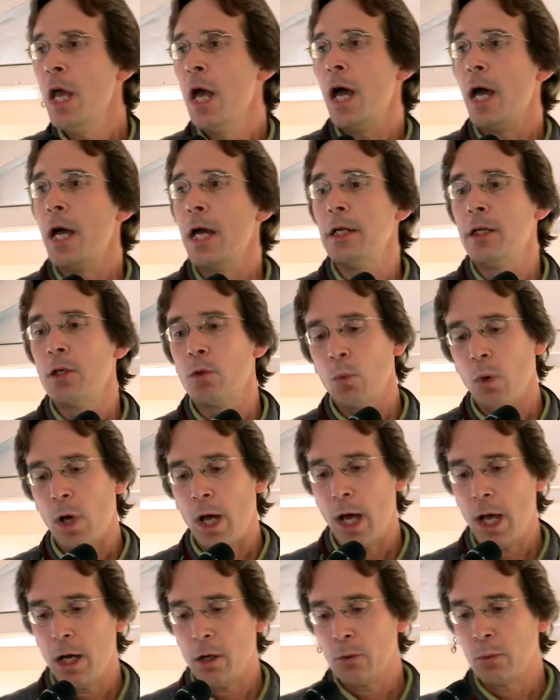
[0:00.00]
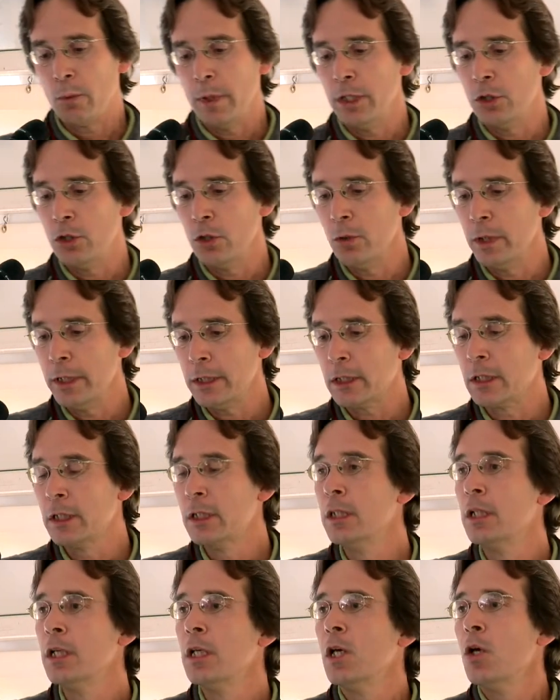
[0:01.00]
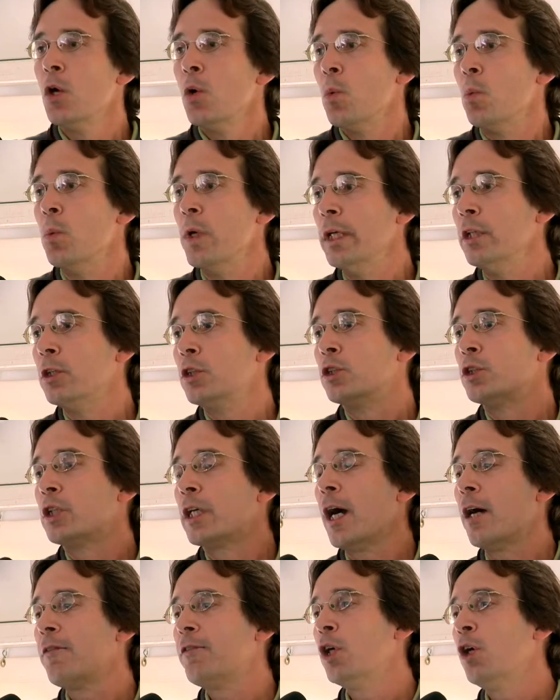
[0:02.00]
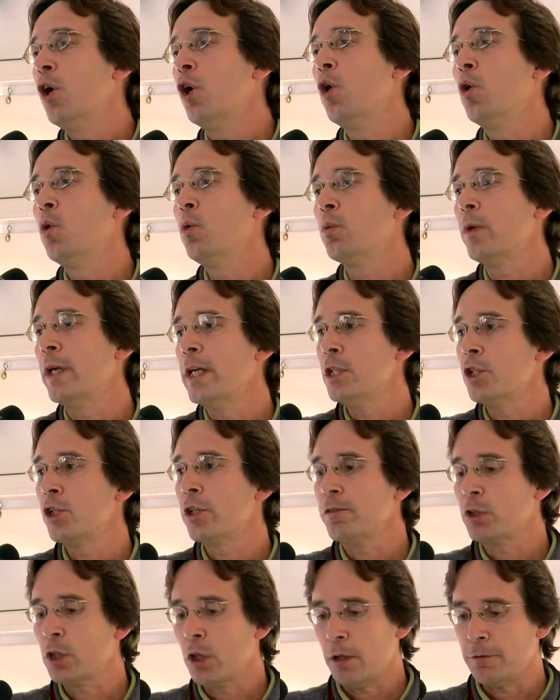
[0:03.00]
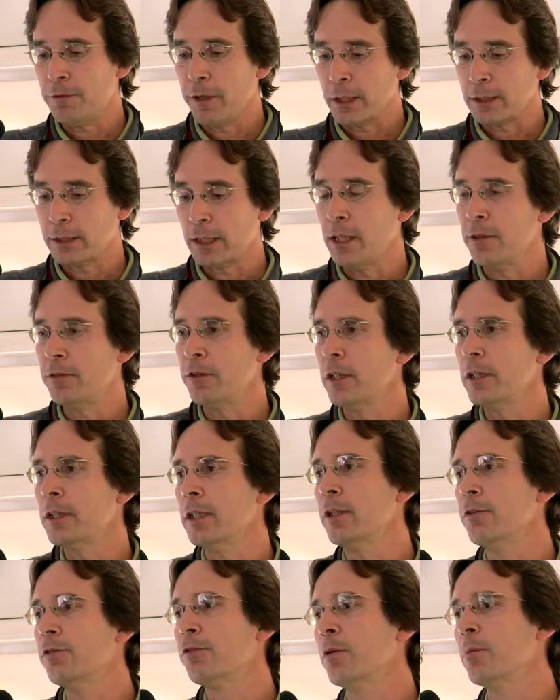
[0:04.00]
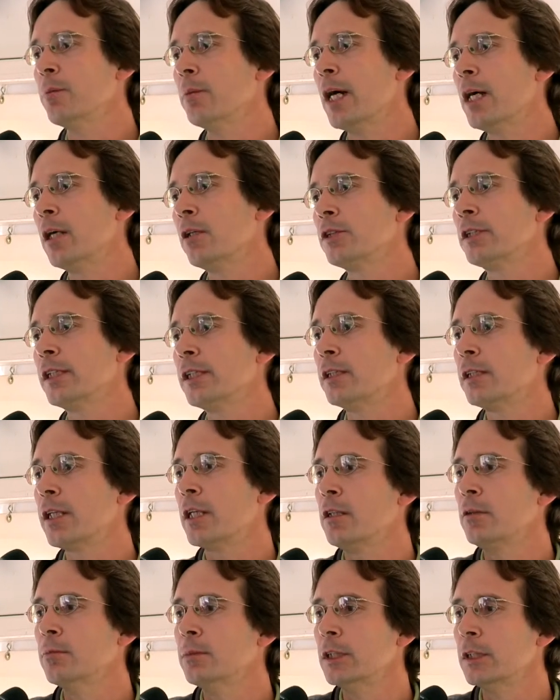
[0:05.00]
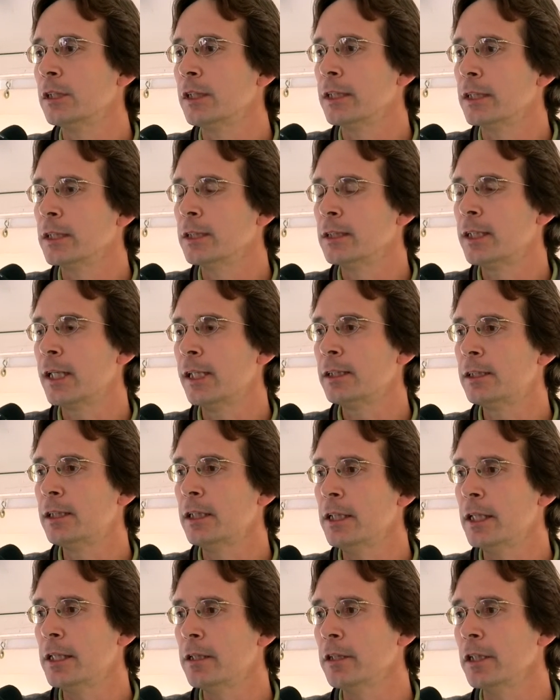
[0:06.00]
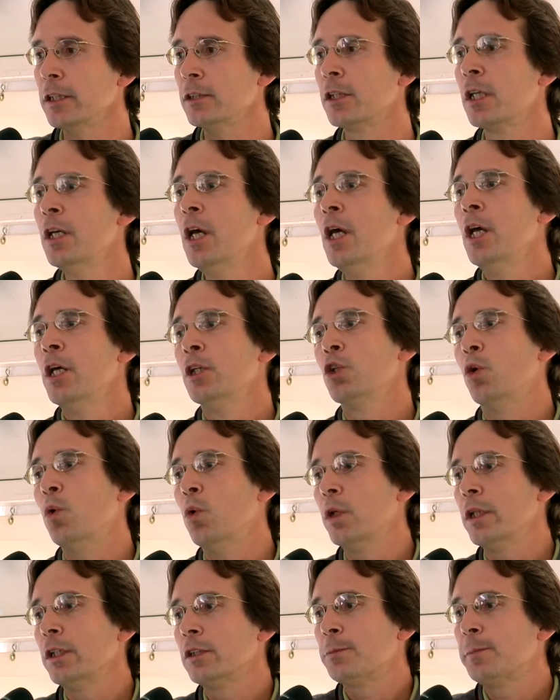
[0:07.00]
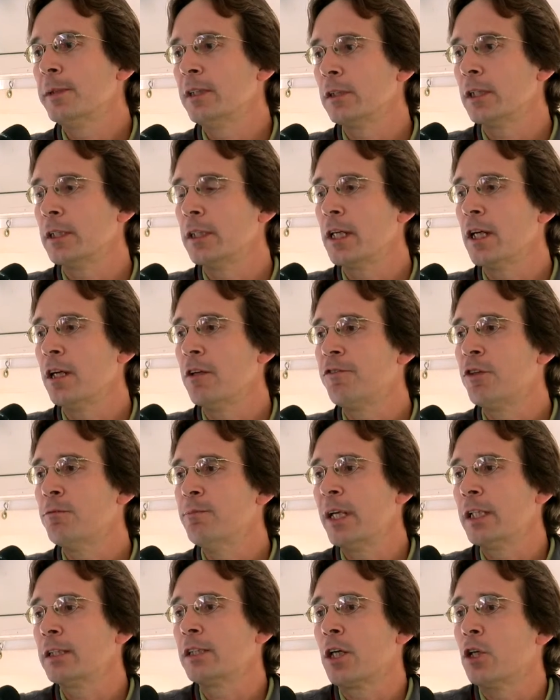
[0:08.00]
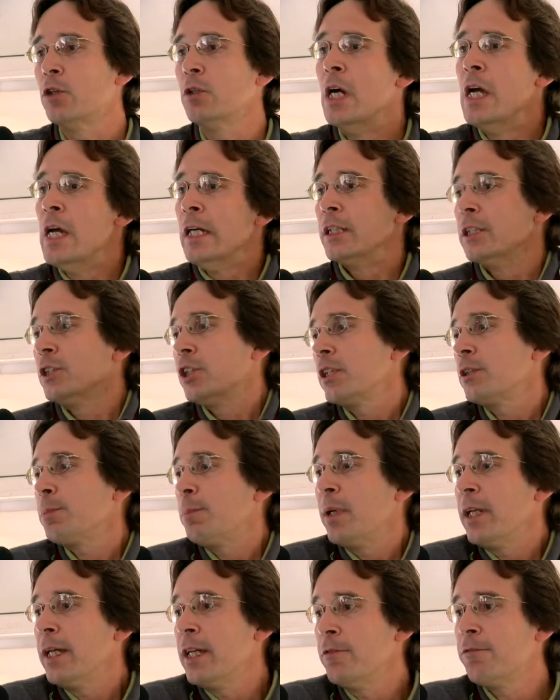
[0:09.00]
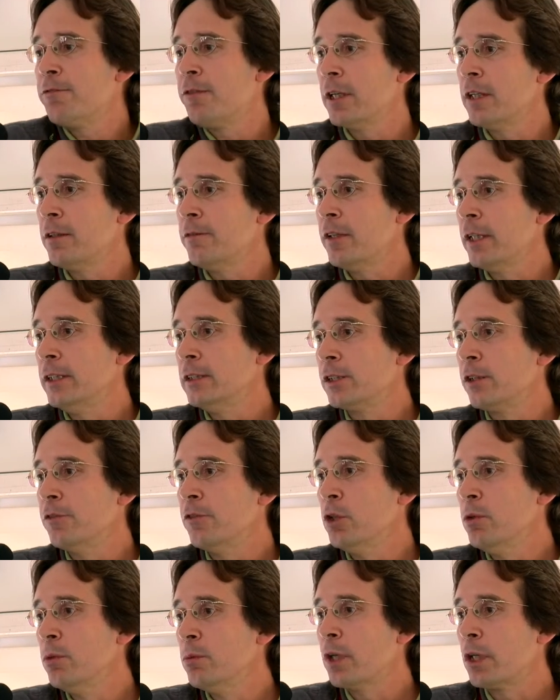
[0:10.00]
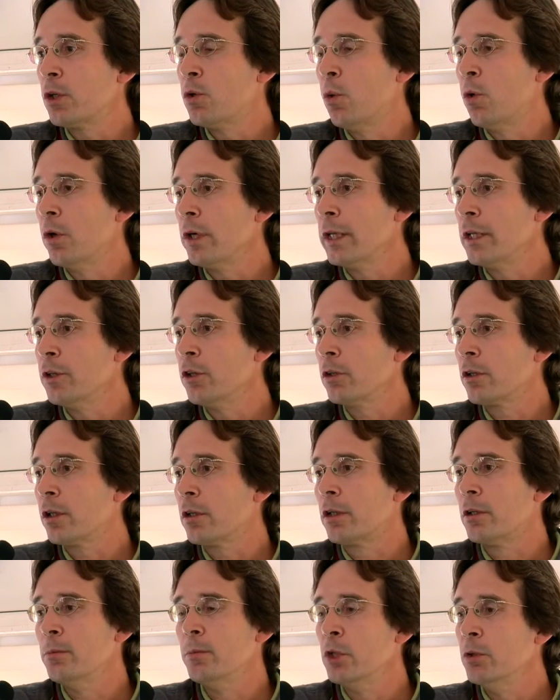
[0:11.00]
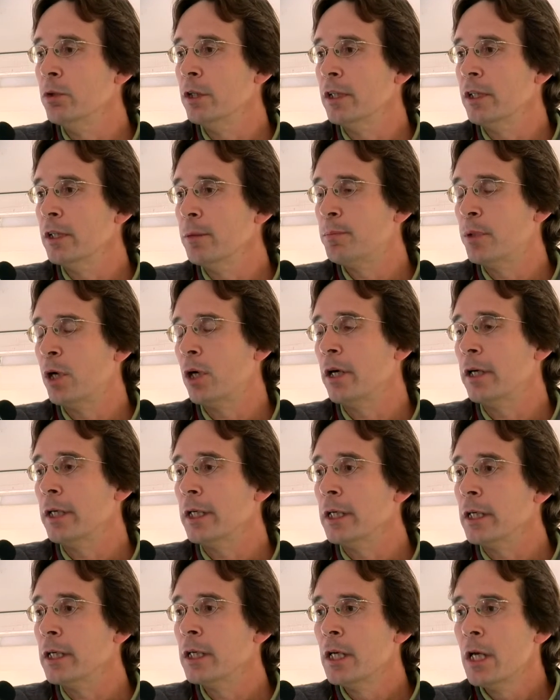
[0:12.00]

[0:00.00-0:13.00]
And how do we do it? We cover a whole range of topics, everything from housing settlements in contested areas to oil spills in the Gulf of Mexico to just plain fun events of you recording your community party.